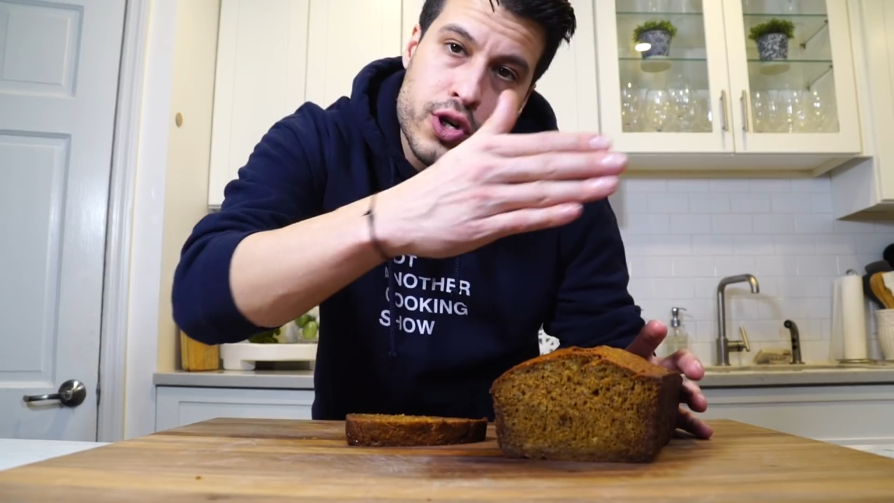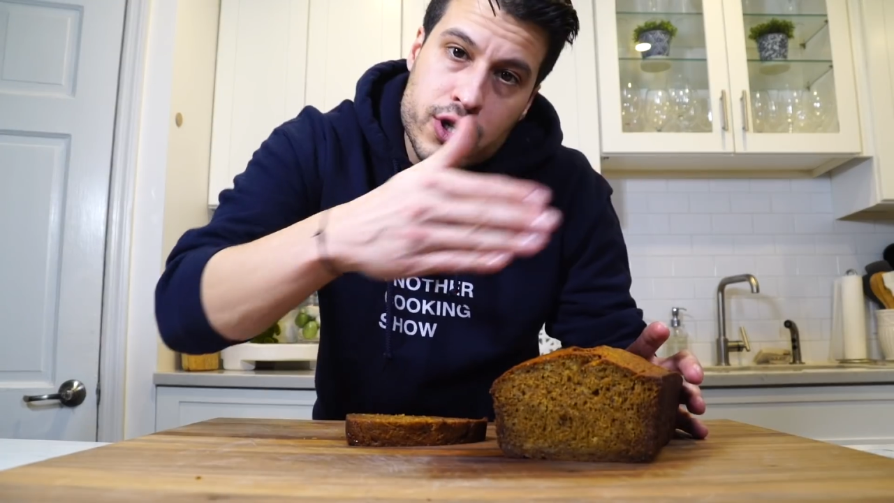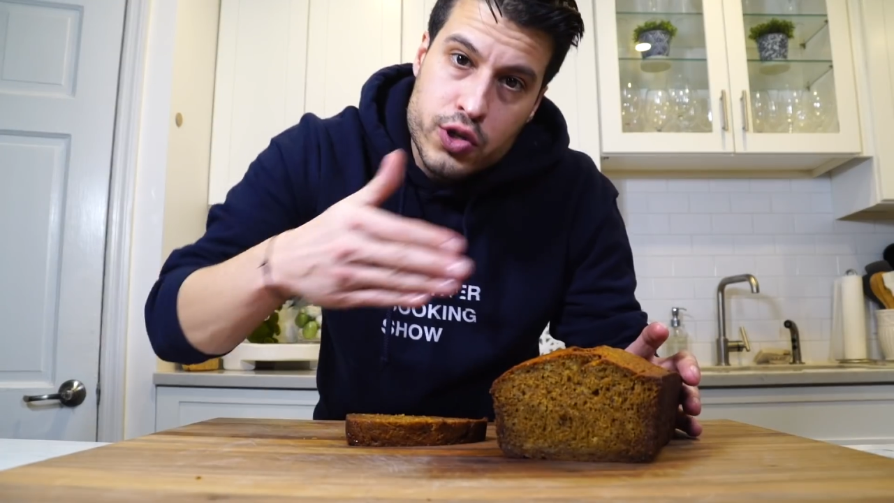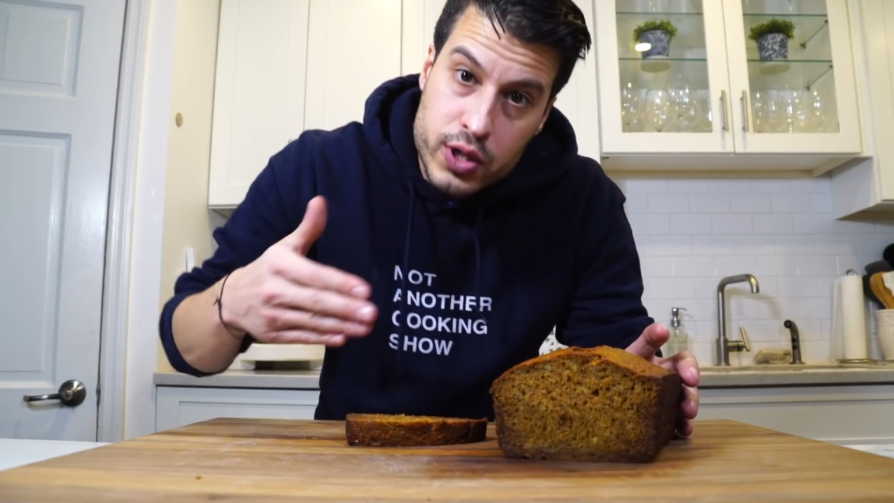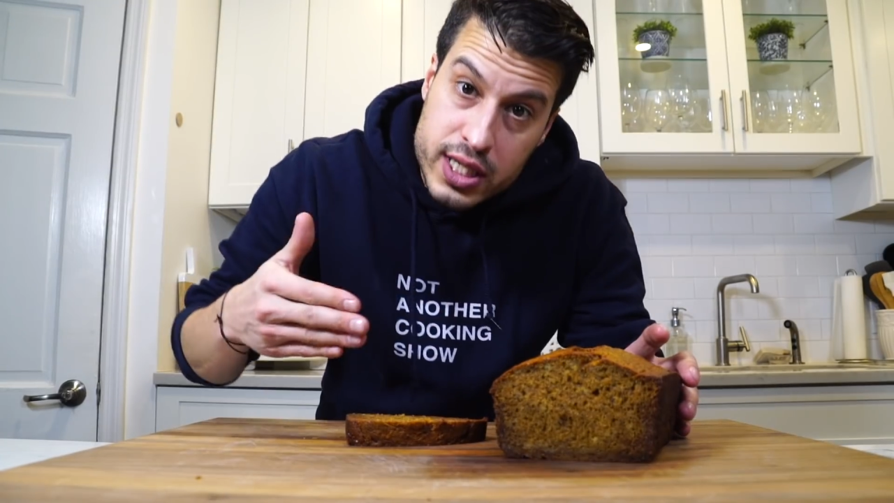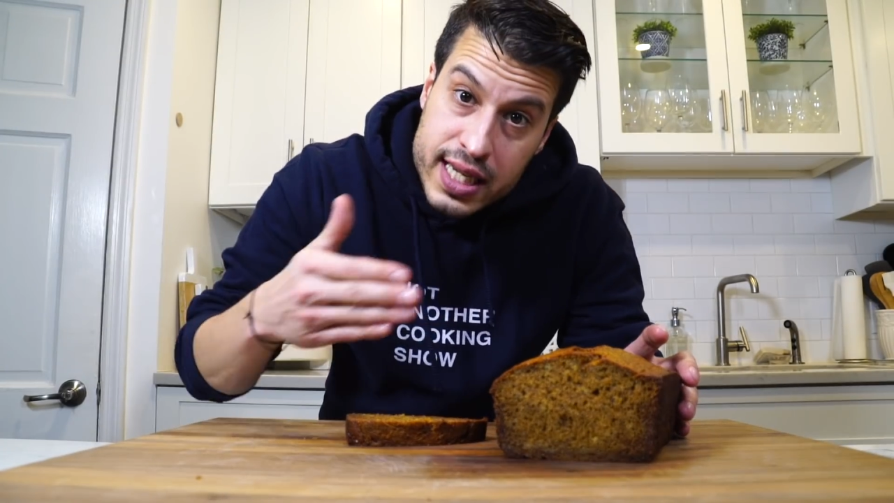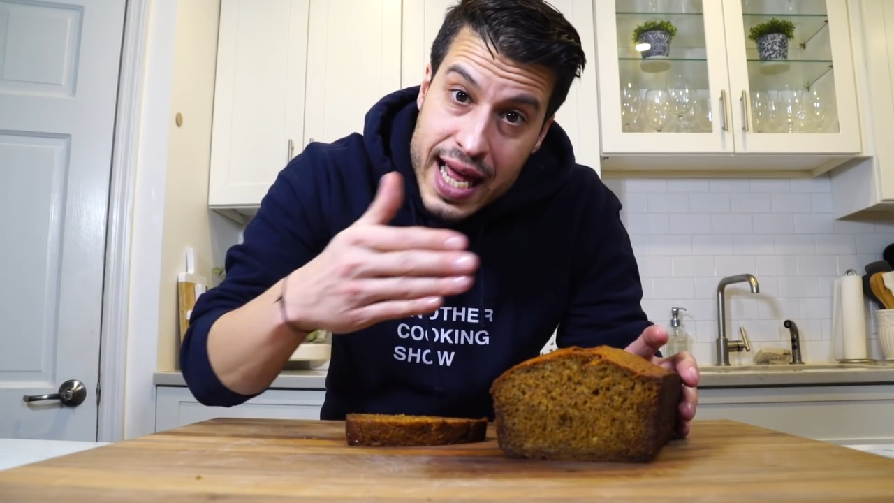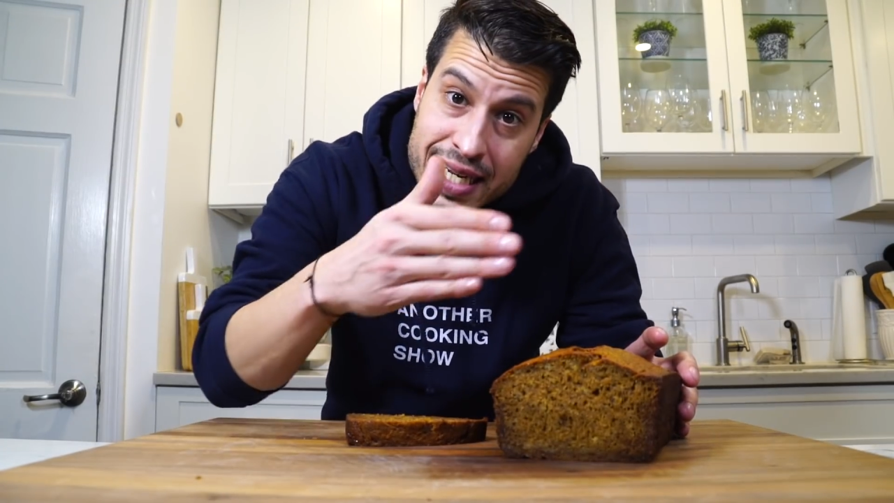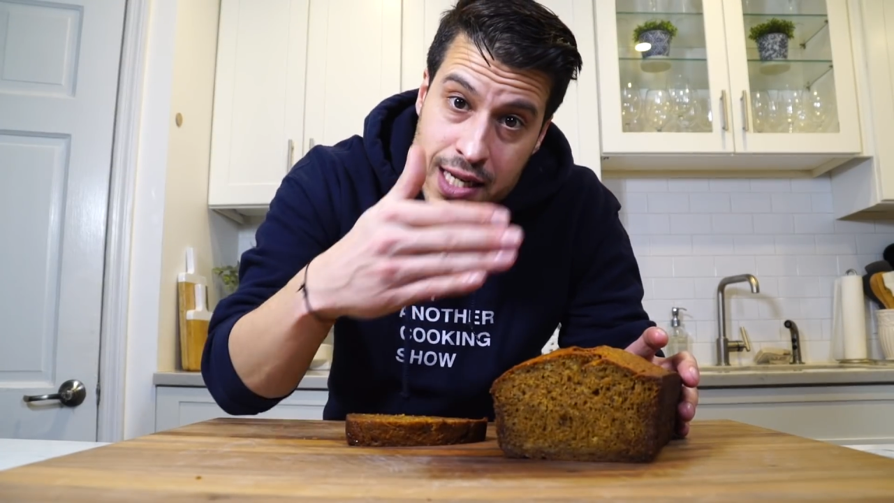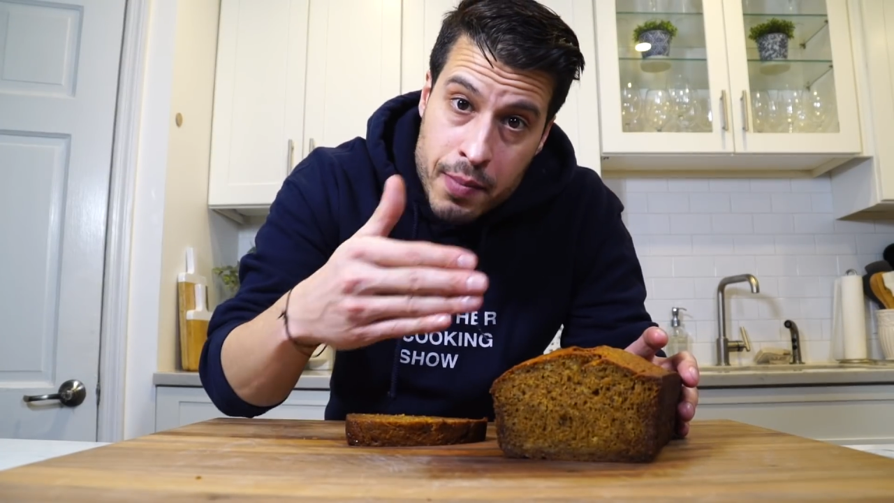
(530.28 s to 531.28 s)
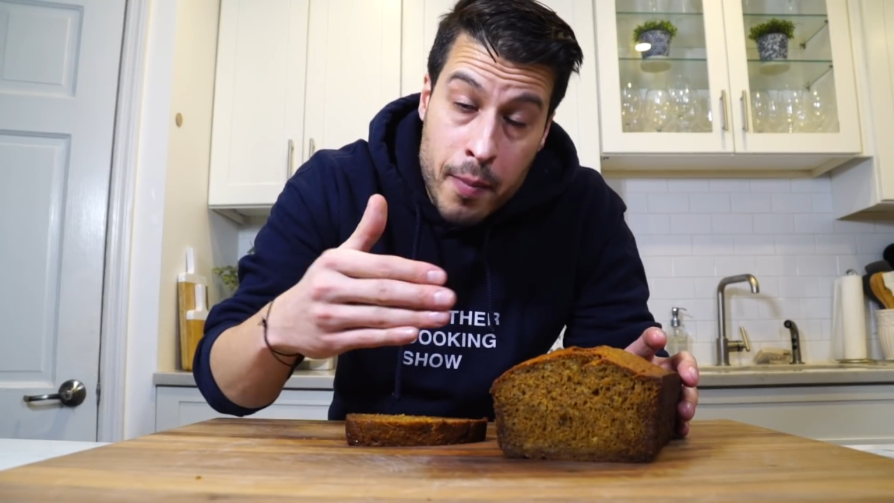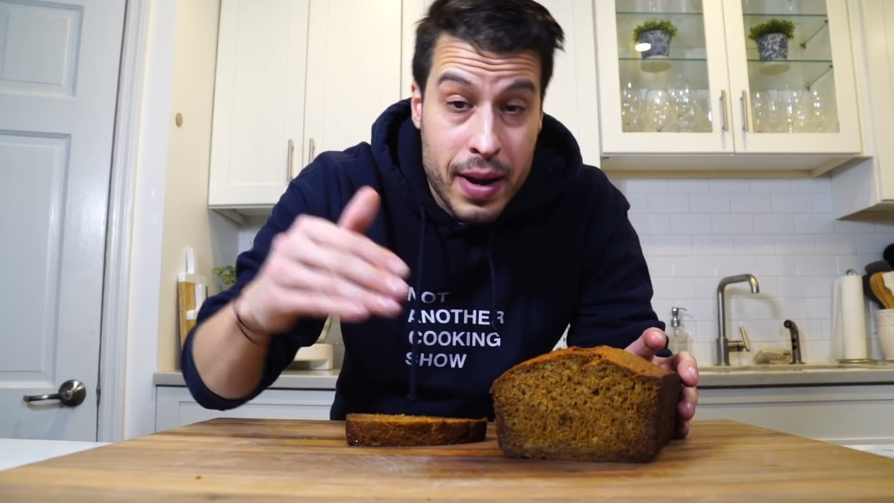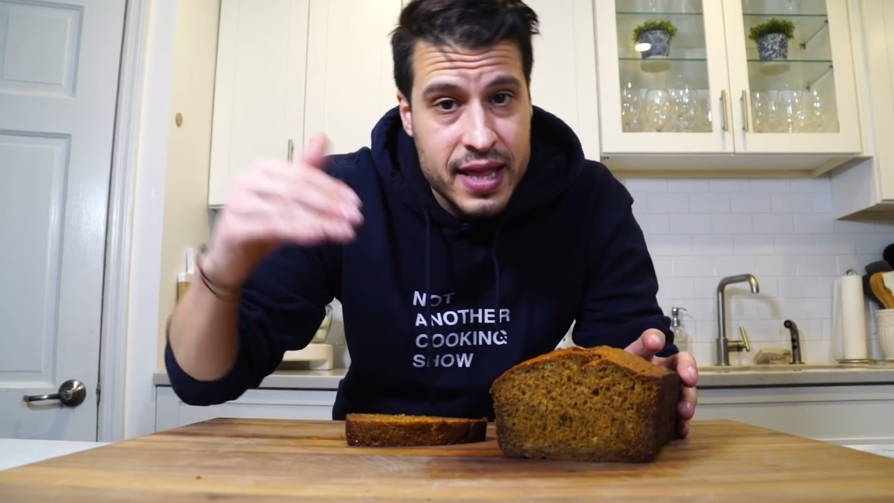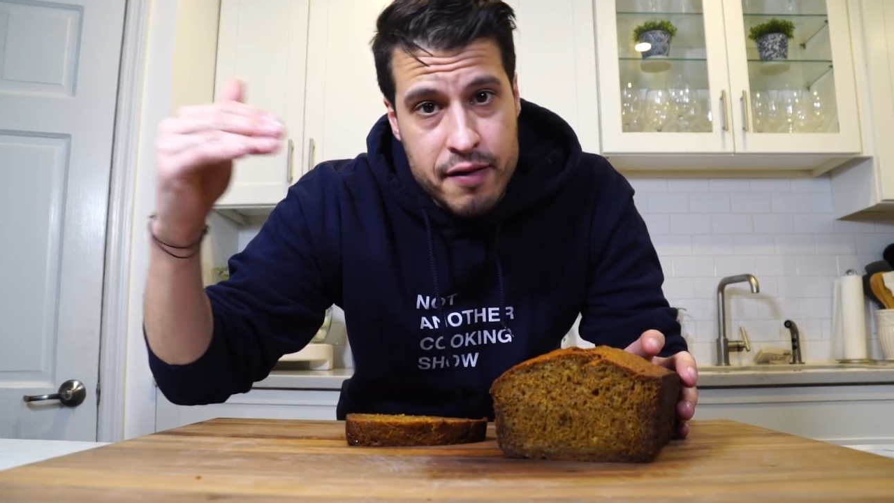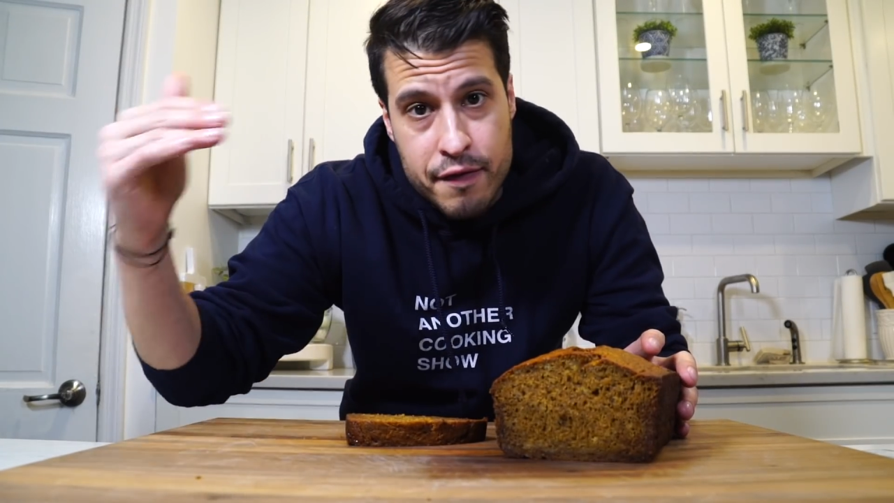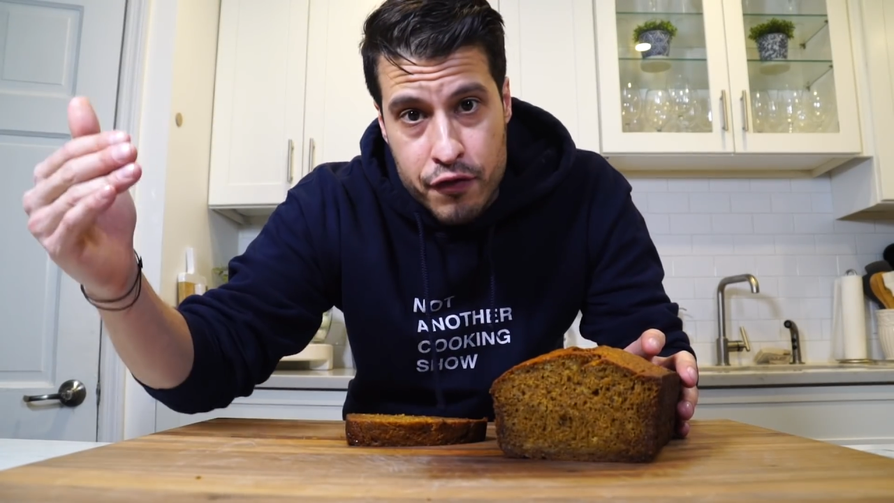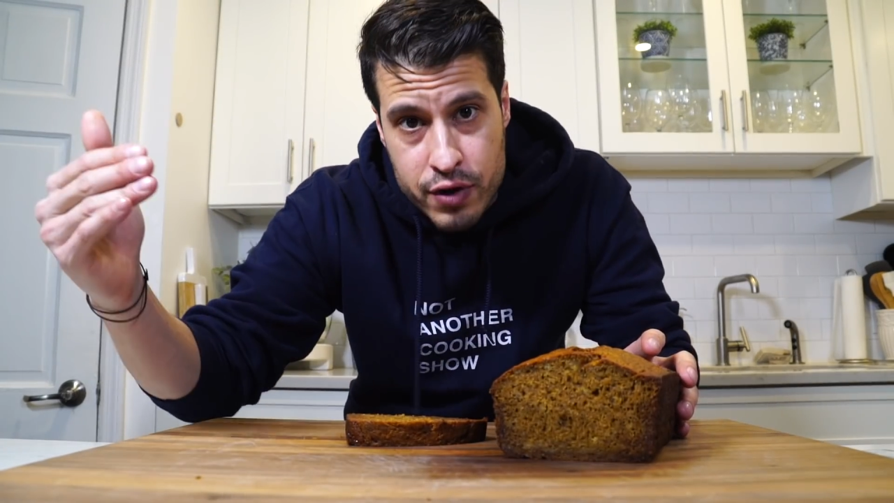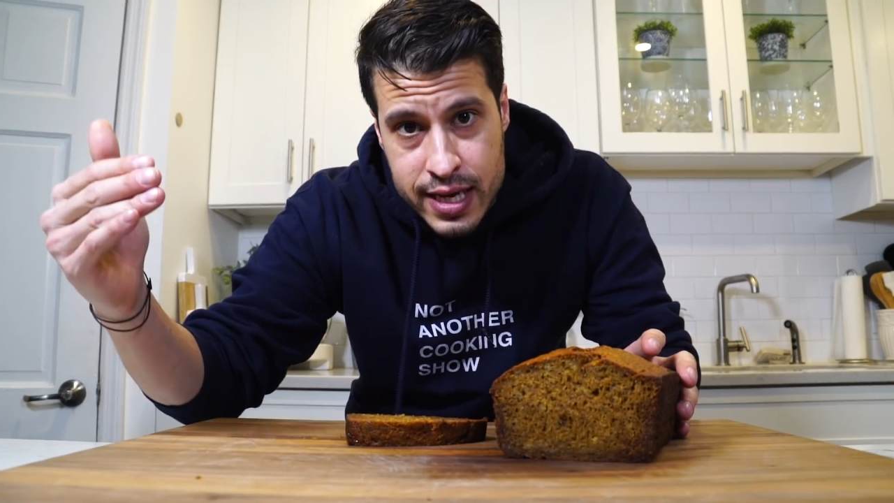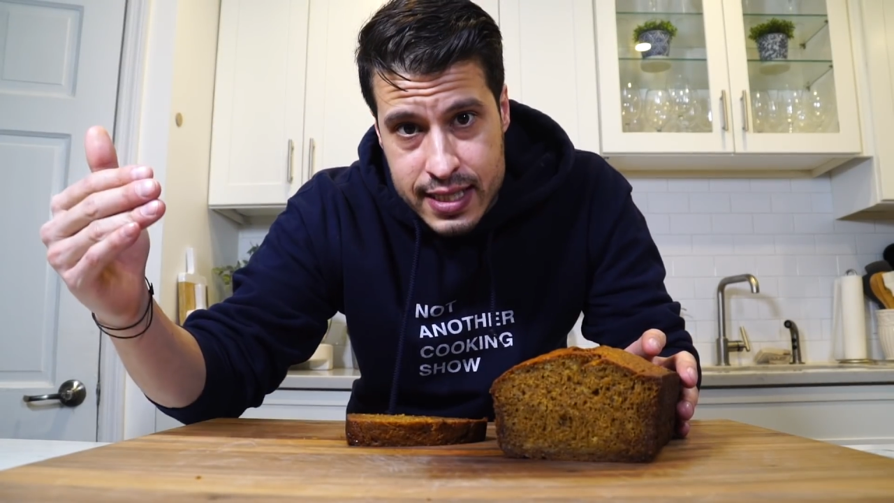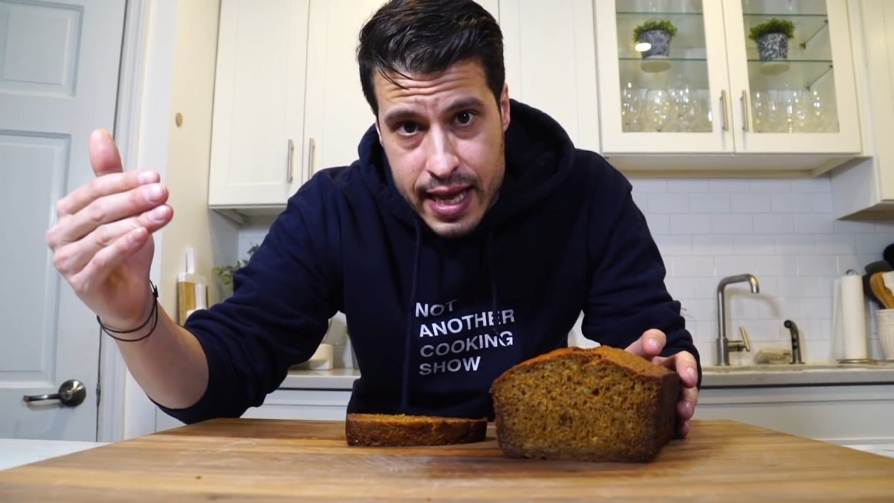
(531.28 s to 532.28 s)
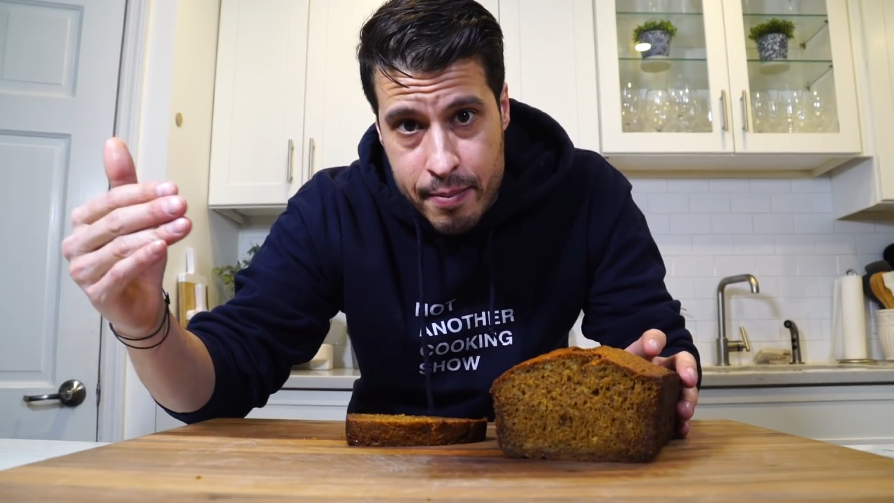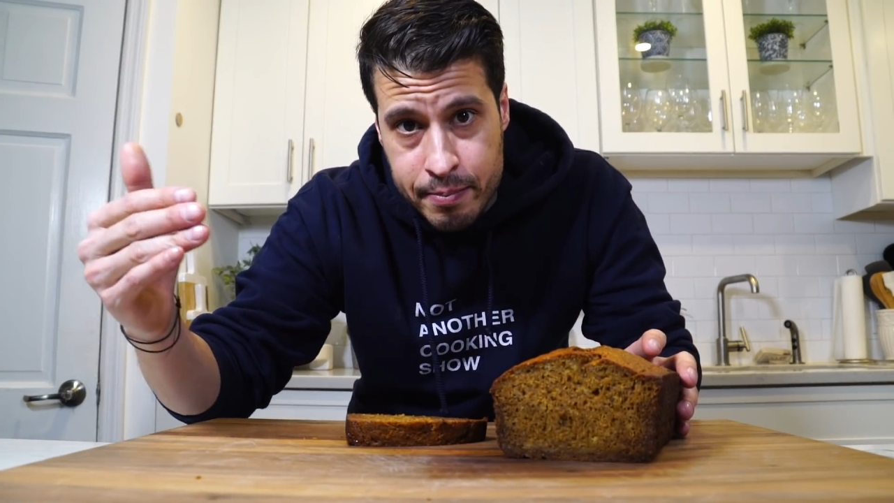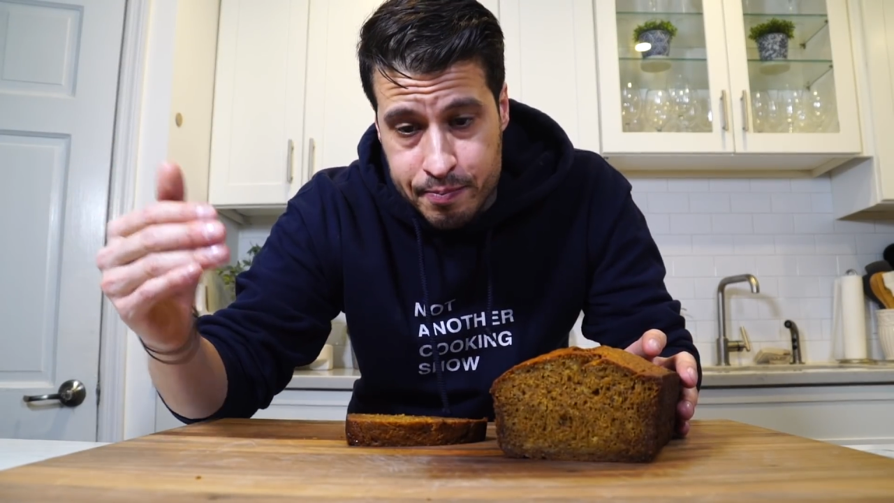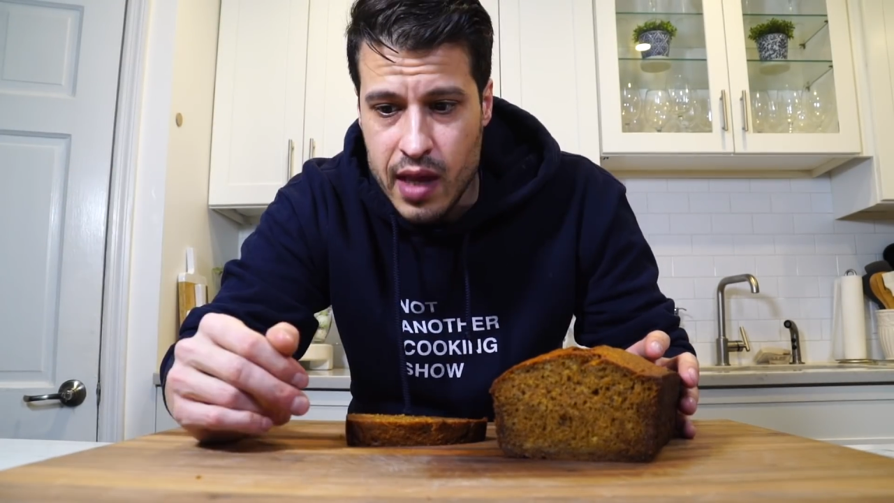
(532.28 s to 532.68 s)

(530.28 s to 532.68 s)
So you could slice them up and then freeze them.